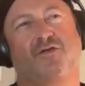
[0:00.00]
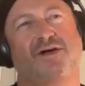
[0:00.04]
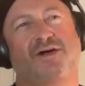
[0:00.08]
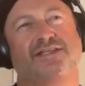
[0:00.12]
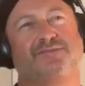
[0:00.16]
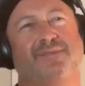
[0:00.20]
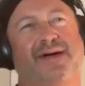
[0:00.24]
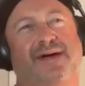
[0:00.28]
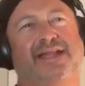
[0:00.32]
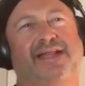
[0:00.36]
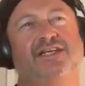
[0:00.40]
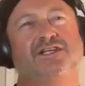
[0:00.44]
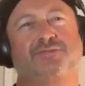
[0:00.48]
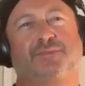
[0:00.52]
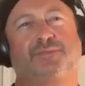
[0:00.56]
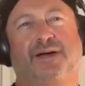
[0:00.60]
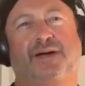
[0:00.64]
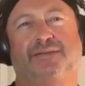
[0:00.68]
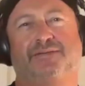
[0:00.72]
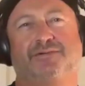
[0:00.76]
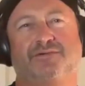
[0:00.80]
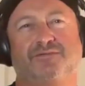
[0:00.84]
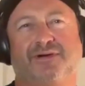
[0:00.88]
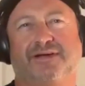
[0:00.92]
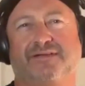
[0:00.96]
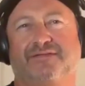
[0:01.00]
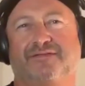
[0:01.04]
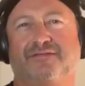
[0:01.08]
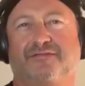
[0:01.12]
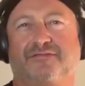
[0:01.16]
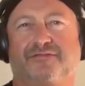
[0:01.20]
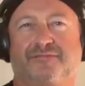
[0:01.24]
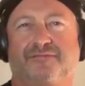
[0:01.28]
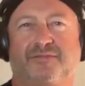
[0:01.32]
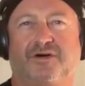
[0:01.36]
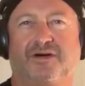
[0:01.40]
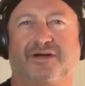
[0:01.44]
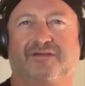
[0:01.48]
I've always managed people, even
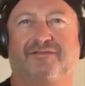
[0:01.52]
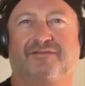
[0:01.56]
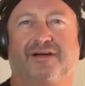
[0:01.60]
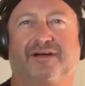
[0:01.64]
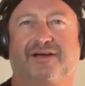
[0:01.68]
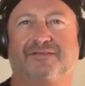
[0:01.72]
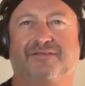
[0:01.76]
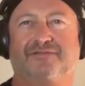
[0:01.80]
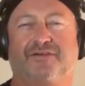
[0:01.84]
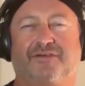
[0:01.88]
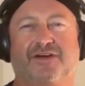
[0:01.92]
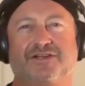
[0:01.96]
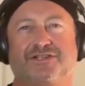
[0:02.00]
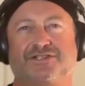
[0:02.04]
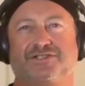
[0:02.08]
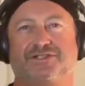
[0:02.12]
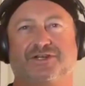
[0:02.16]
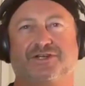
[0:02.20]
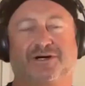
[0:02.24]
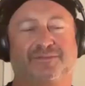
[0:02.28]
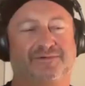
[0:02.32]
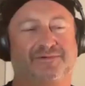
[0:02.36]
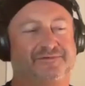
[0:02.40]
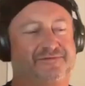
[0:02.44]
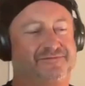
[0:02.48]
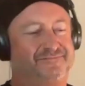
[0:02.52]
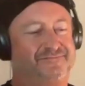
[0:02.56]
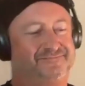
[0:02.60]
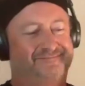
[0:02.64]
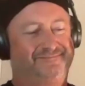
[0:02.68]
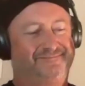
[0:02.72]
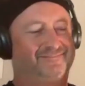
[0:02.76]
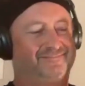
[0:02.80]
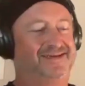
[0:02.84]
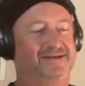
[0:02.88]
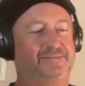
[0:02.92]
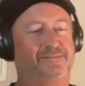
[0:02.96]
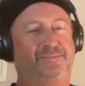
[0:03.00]
from my very first job
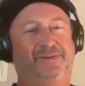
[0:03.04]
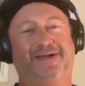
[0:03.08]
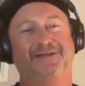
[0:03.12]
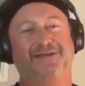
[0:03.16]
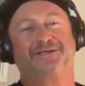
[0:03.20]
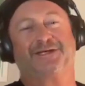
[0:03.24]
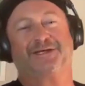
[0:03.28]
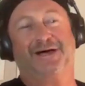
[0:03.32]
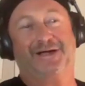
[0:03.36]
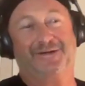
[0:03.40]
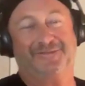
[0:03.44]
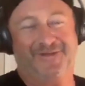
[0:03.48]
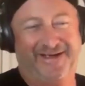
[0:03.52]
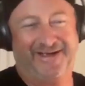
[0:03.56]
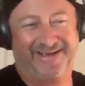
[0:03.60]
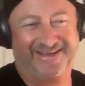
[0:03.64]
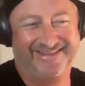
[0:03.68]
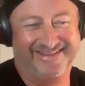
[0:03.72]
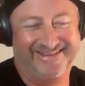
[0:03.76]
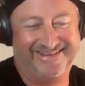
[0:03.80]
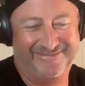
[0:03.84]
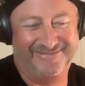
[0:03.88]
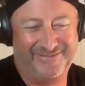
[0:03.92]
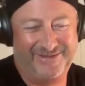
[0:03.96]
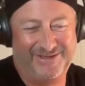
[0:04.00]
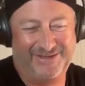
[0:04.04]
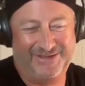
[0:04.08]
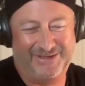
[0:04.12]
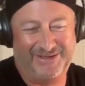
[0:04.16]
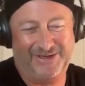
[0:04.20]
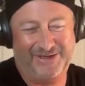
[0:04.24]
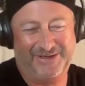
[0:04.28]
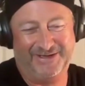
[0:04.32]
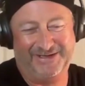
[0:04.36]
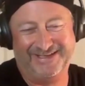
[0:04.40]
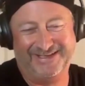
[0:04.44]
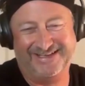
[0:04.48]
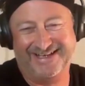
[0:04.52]
at Pizza Hut back in
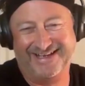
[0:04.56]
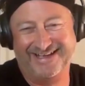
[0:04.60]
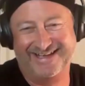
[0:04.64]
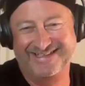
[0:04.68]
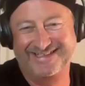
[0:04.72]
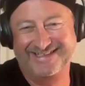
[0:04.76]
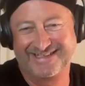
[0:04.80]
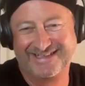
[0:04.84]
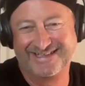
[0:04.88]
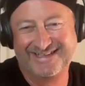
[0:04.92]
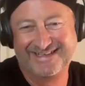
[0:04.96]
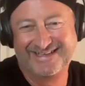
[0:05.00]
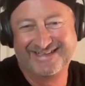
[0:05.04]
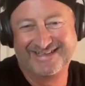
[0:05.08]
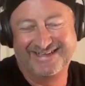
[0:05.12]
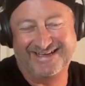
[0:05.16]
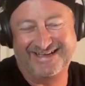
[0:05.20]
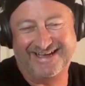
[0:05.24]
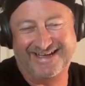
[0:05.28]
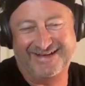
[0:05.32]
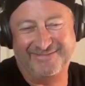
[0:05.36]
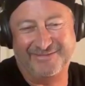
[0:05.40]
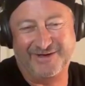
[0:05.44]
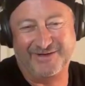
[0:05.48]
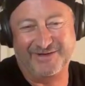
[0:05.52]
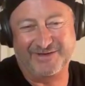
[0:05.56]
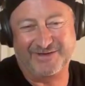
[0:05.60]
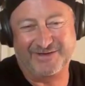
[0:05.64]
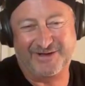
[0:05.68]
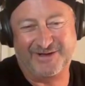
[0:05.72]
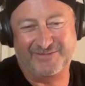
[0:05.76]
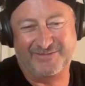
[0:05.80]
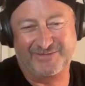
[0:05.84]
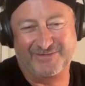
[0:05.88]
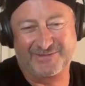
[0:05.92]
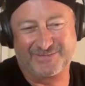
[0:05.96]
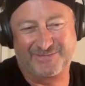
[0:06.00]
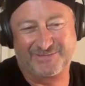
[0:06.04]
the early days.
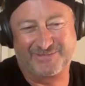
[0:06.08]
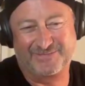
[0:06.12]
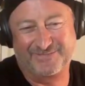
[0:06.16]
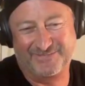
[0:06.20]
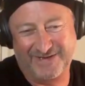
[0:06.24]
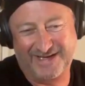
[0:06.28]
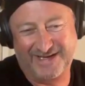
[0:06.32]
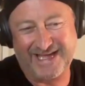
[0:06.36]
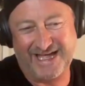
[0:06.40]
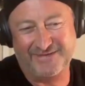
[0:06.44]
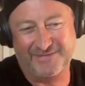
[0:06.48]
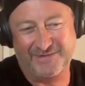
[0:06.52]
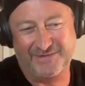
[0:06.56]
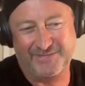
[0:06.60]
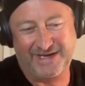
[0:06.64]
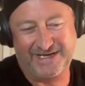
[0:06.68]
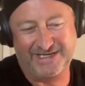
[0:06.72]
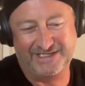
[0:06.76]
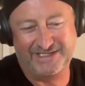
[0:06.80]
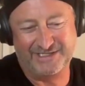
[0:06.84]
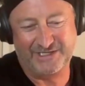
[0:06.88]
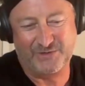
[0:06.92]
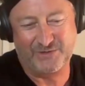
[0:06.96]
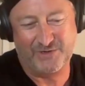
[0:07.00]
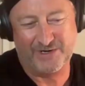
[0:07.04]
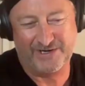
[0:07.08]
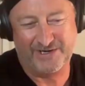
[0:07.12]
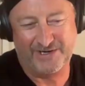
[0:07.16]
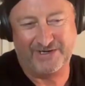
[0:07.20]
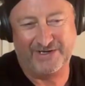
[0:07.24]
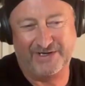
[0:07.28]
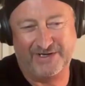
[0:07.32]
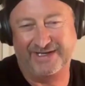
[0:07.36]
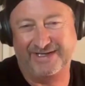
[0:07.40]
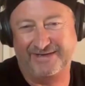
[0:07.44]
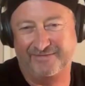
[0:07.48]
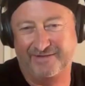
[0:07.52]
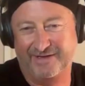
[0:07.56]
Became a manager quite
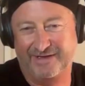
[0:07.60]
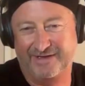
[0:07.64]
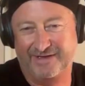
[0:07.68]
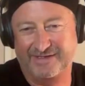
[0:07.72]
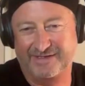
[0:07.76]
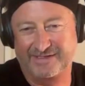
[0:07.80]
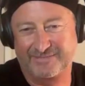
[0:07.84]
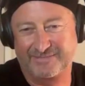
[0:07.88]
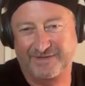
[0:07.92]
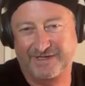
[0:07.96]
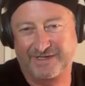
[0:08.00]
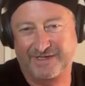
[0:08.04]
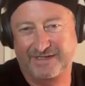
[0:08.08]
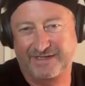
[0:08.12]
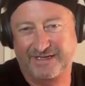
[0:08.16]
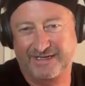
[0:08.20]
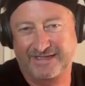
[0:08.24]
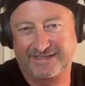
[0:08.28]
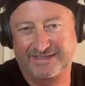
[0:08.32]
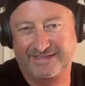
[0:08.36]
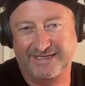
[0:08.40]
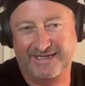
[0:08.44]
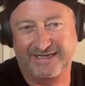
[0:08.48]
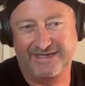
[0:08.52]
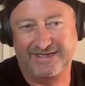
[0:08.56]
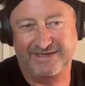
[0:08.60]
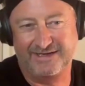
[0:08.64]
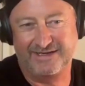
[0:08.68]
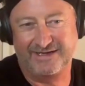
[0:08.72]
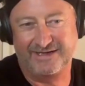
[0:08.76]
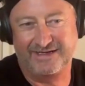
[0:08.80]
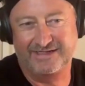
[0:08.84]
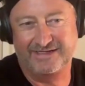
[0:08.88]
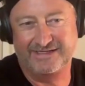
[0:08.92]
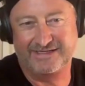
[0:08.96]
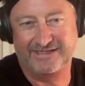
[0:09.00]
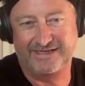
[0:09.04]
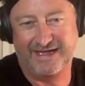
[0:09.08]
early when I was in my teen
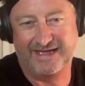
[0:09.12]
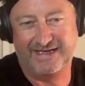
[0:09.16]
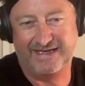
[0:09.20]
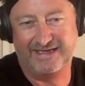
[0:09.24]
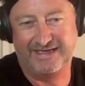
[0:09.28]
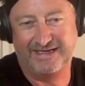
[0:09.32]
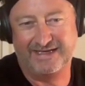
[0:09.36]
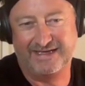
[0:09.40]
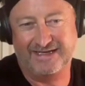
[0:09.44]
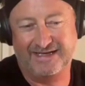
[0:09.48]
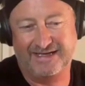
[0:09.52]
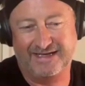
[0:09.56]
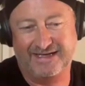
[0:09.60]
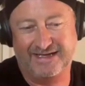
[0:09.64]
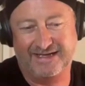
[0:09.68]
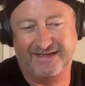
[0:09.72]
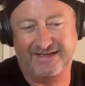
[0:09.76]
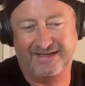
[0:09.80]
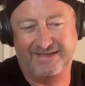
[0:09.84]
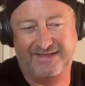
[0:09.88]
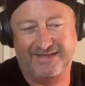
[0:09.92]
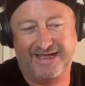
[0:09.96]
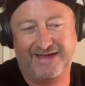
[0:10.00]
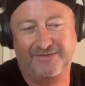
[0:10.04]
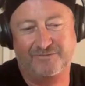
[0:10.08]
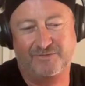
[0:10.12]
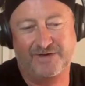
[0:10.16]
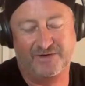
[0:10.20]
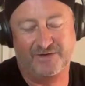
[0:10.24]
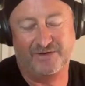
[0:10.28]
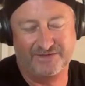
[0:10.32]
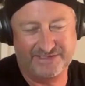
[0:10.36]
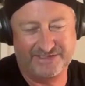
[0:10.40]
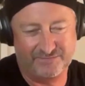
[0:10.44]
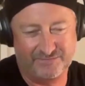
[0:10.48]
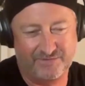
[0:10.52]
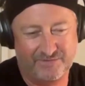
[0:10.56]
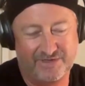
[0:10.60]
years, and that went
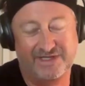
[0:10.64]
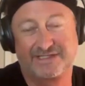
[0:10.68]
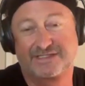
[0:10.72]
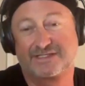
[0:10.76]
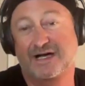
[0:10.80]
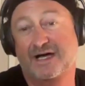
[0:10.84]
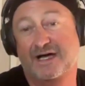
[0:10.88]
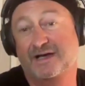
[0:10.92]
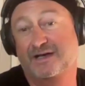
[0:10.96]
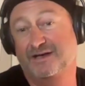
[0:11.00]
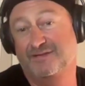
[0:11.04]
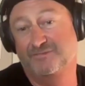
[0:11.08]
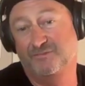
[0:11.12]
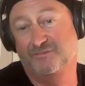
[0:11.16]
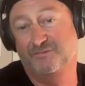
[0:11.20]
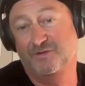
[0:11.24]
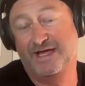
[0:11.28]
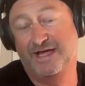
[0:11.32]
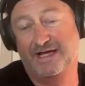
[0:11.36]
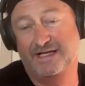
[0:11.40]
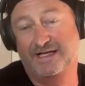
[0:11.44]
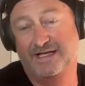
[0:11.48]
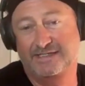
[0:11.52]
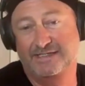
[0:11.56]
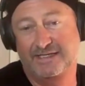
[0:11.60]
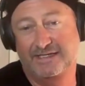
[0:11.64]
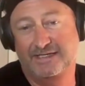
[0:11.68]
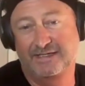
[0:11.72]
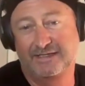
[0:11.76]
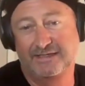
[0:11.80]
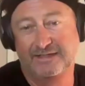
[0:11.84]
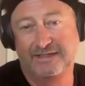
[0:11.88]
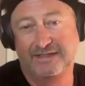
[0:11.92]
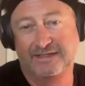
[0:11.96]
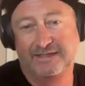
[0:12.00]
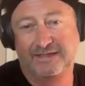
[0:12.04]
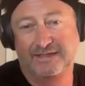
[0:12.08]
on to when I started in warehousing.